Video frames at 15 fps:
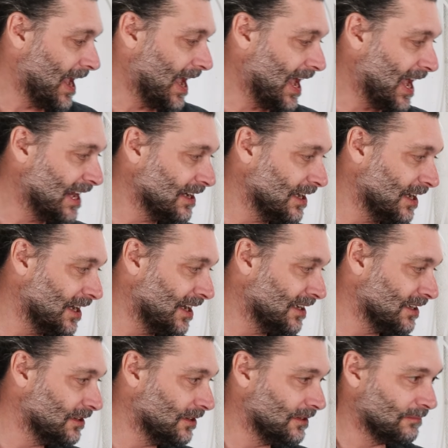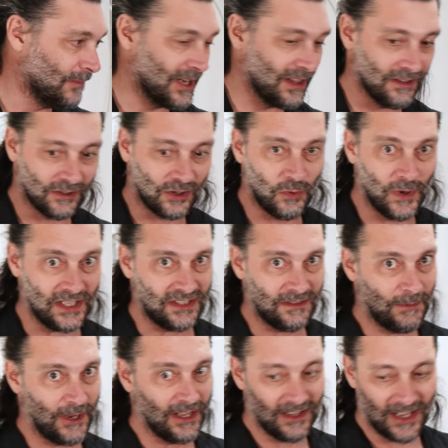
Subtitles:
And you know, my little quest to pay